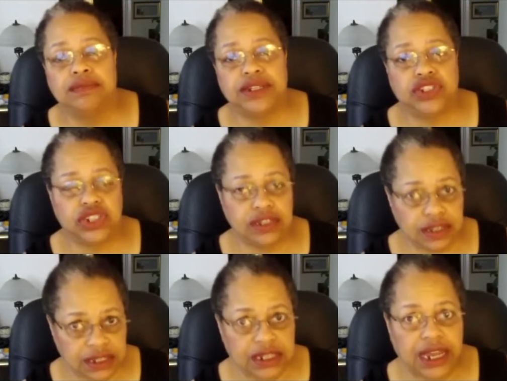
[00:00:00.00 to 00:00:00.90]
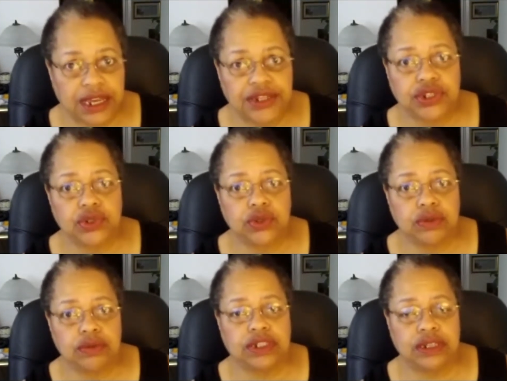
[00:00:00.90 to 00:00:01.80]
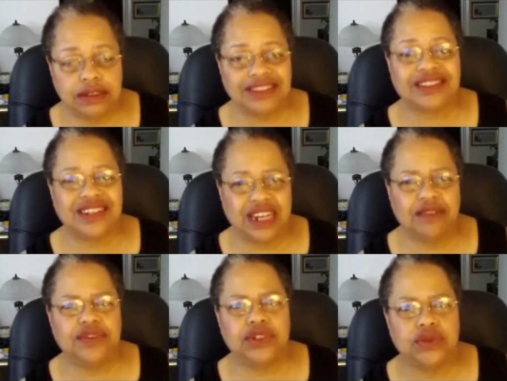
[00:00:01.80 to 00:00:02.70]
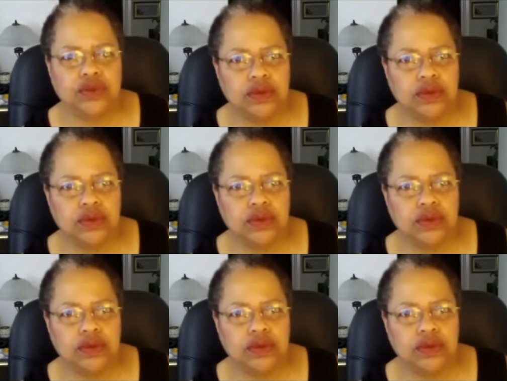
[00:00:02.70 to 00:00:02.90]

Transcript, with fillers: But Jesus likes you. Jesus loves you.